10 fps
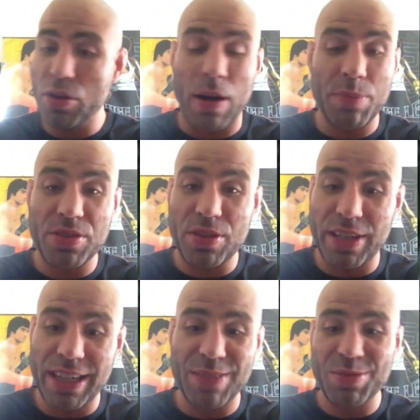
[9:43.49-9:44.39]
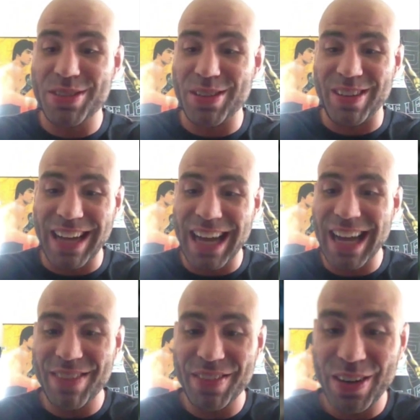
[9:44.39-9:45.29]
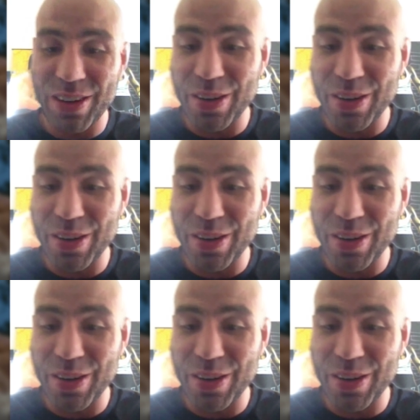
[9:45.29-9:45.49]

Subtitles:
yo, I'm still here, I'm still alive.